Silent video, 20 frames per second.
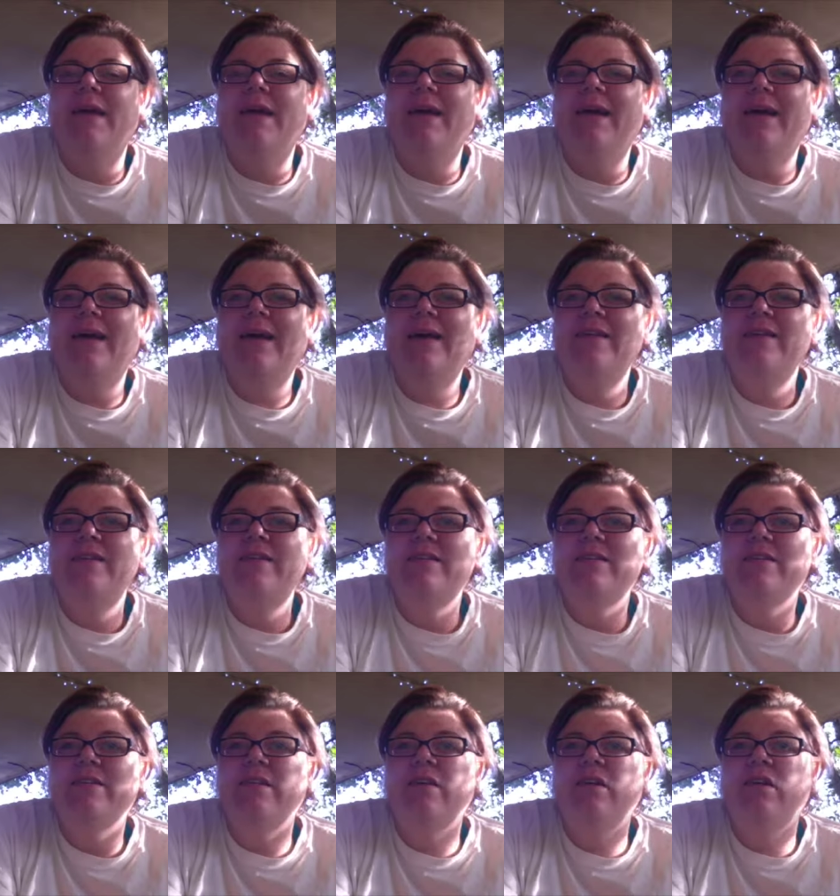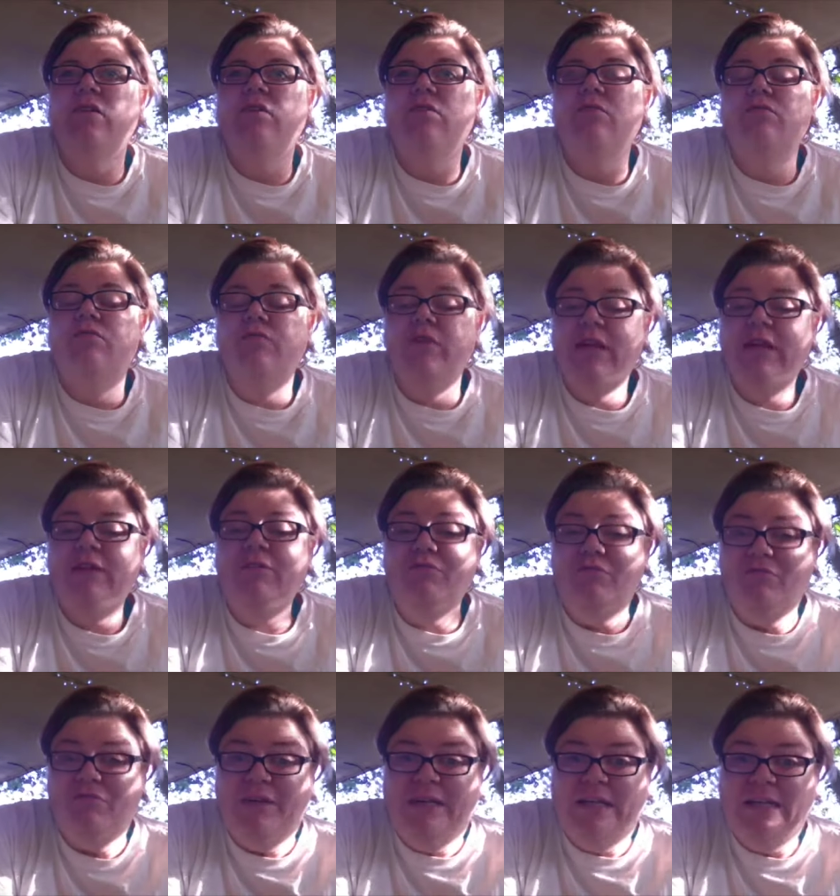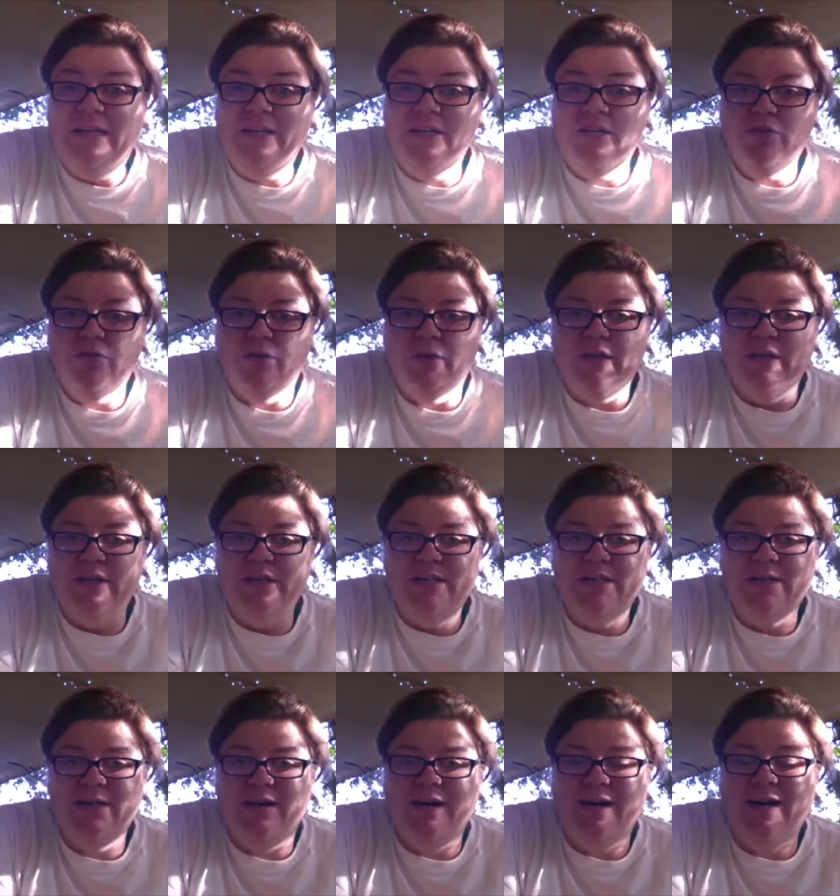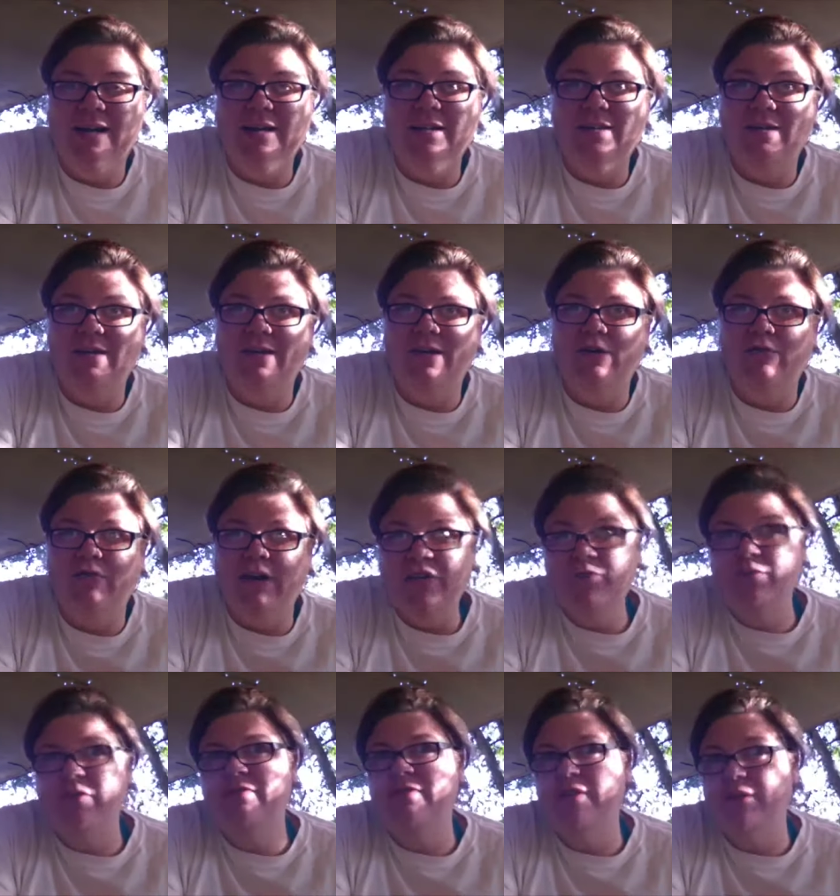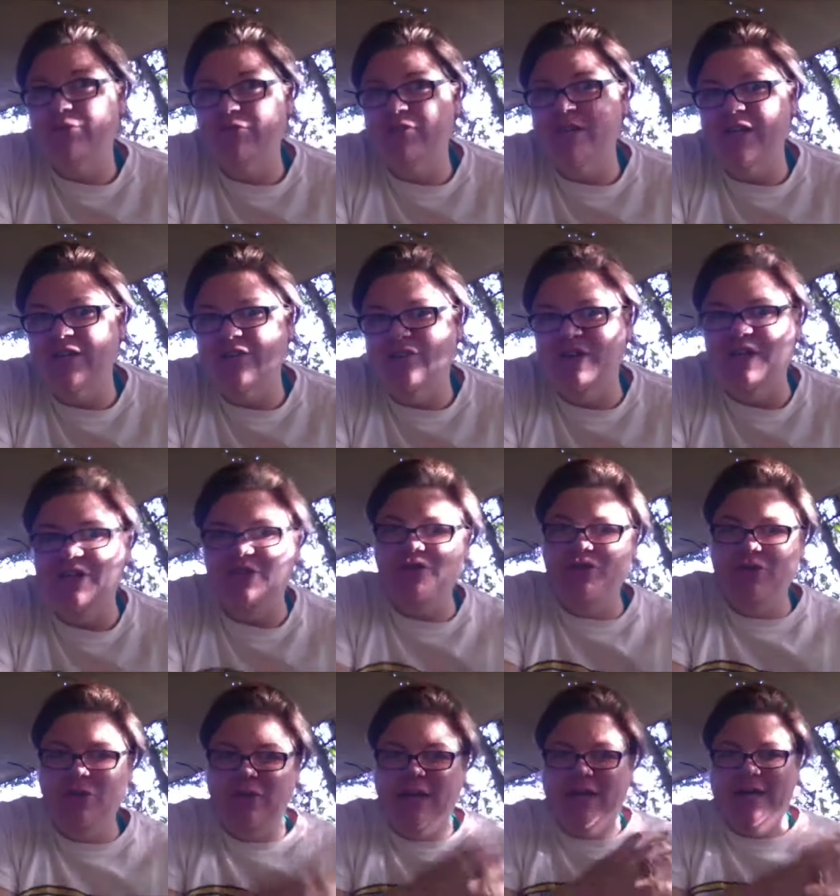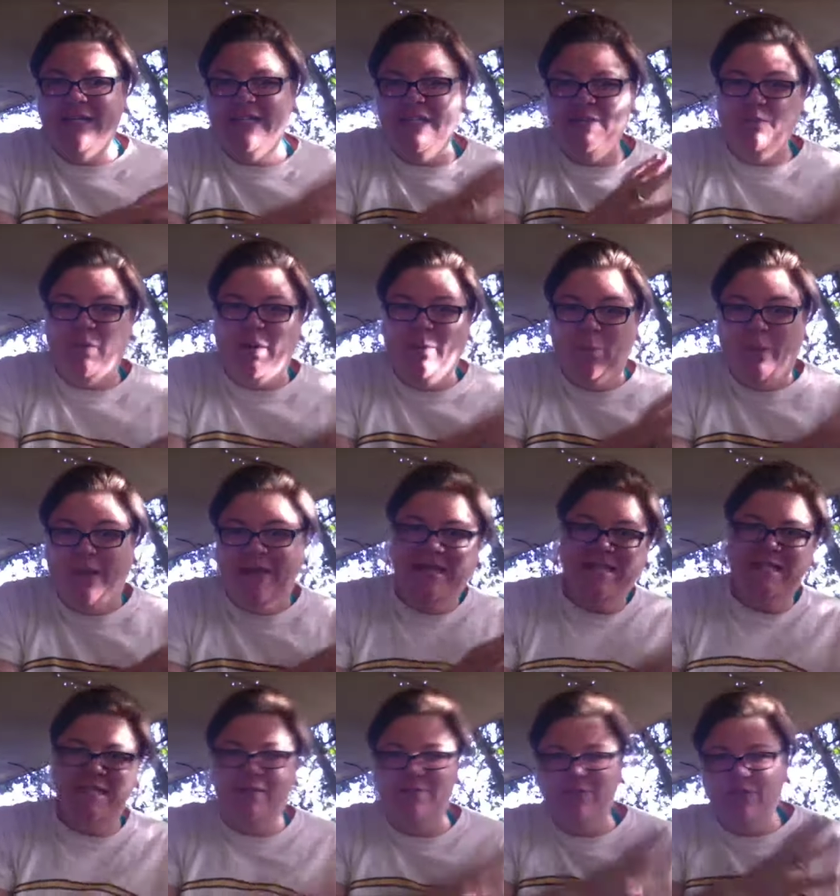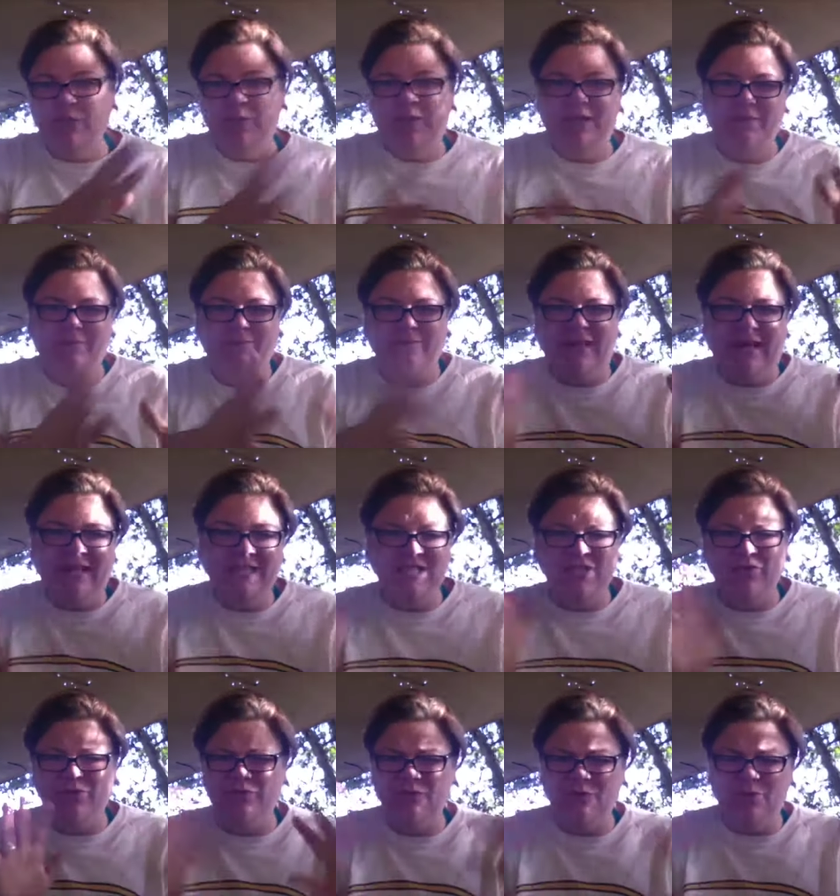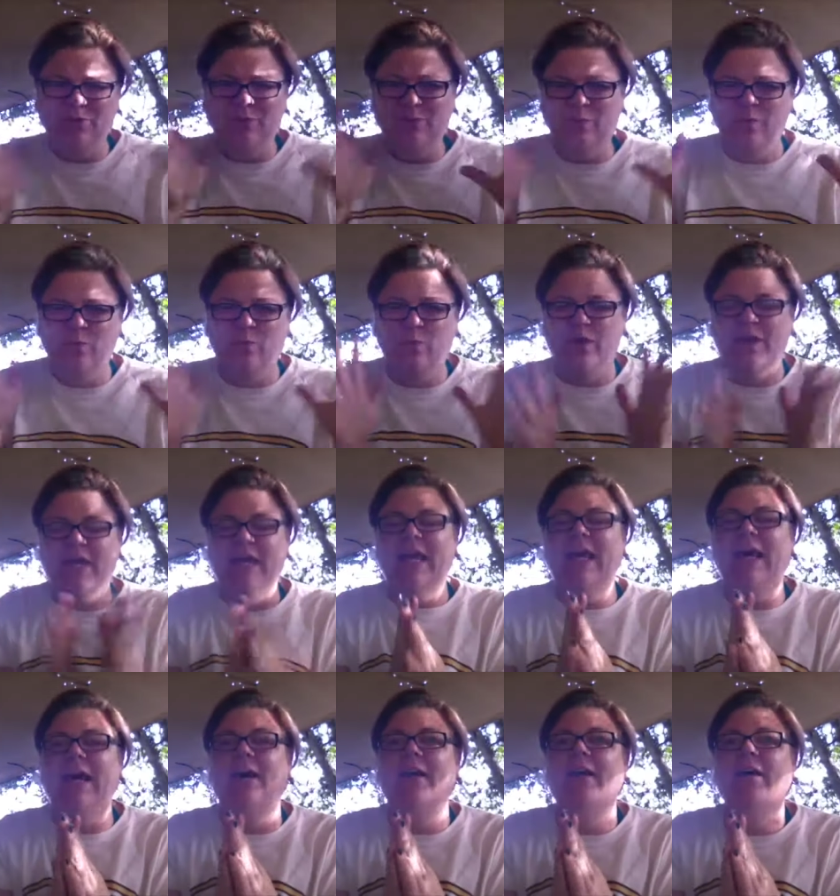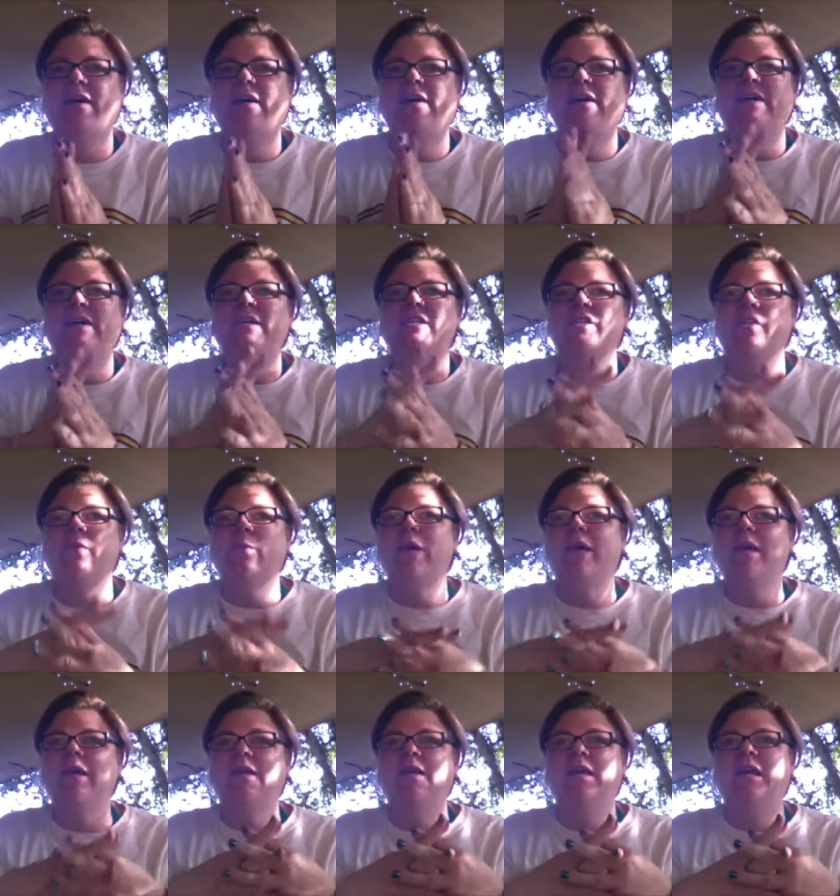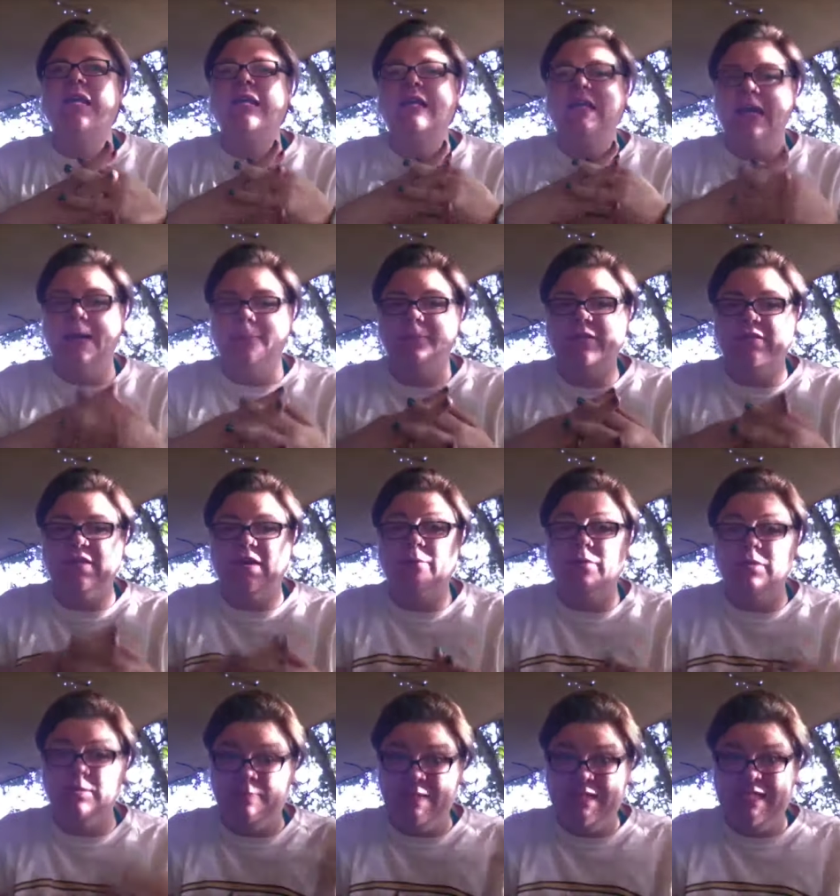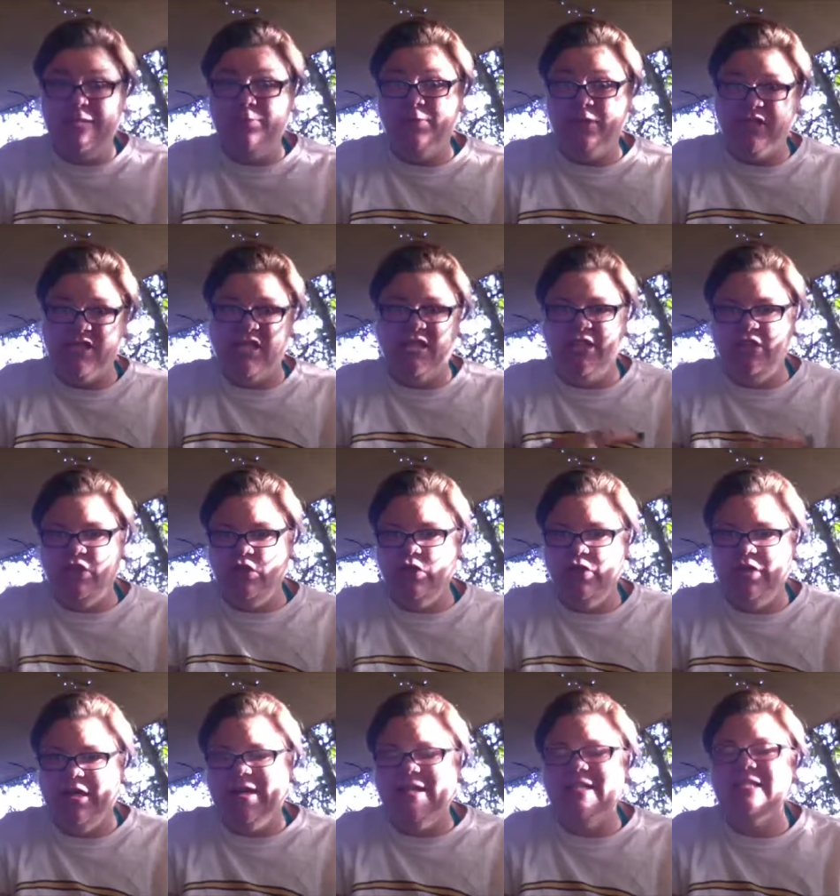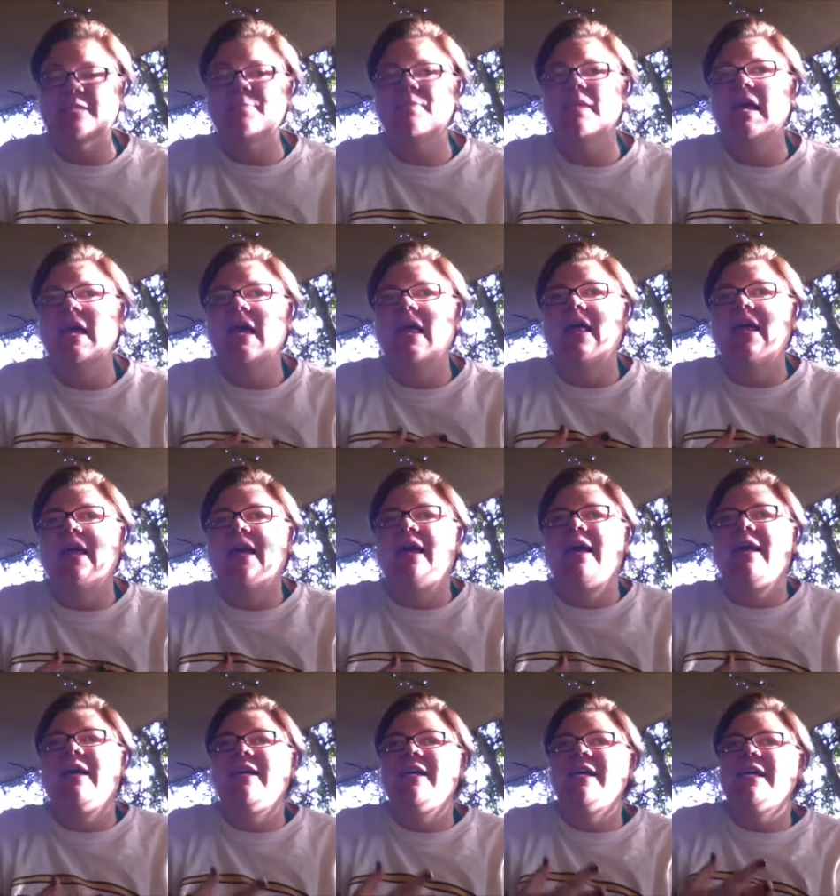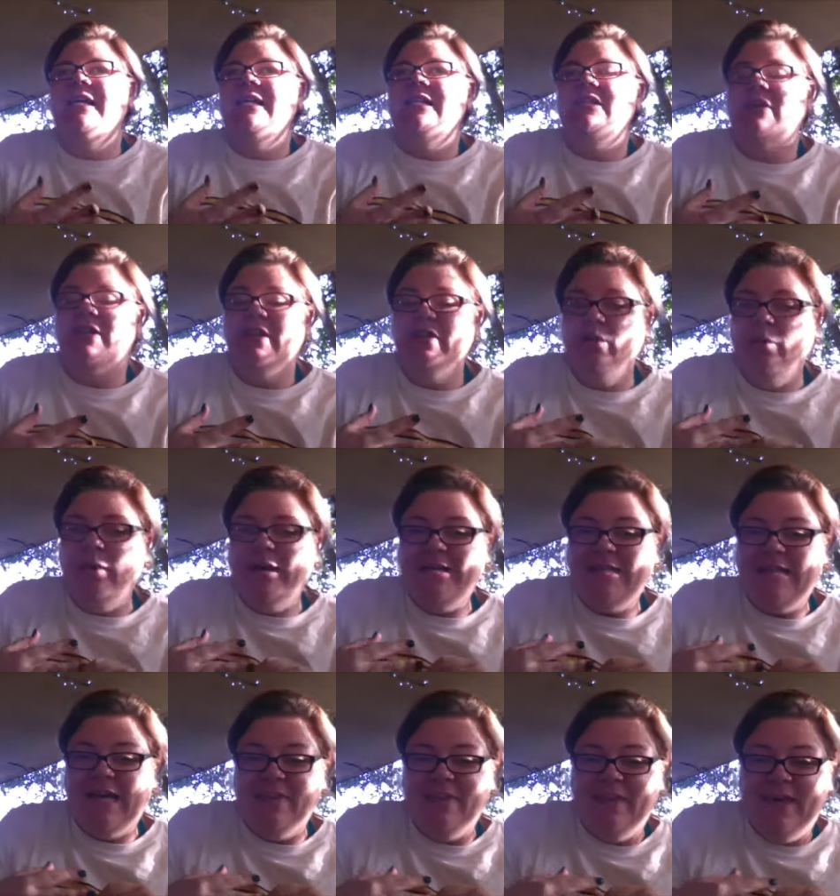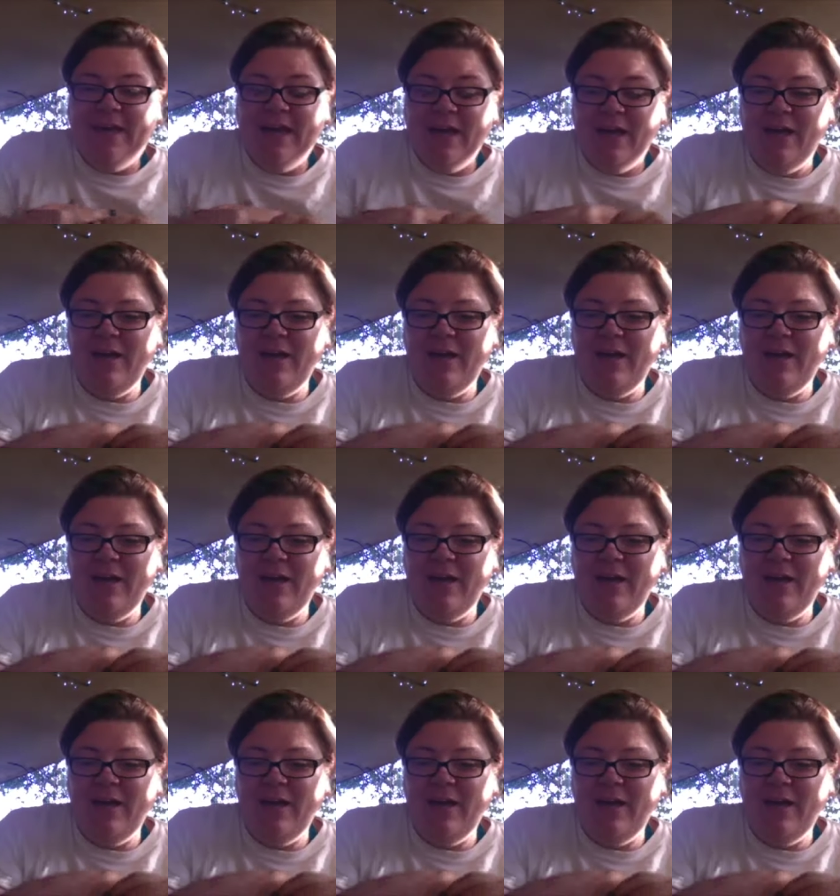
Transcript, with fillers: and really, really enjoyed it. I'd arranged with the federal senator. I did two days in one week instead of doing that. So it was all working out. So the week leading up to that was busy because I did two days. So I did the week down there